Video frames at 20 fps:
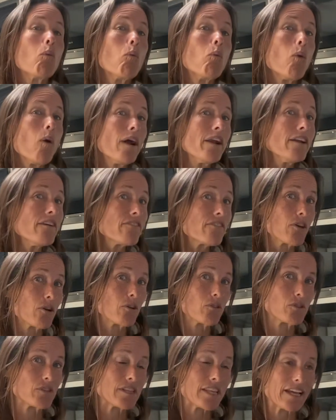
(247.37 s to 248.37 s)
One of
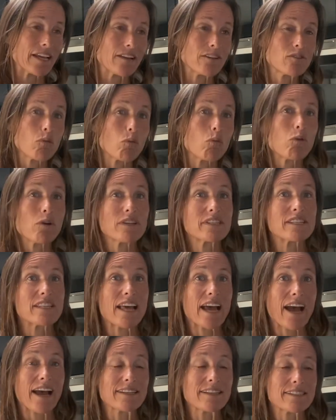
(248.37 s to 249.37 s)
those things was
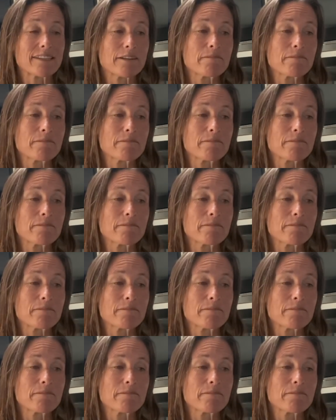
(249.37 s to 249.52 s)
that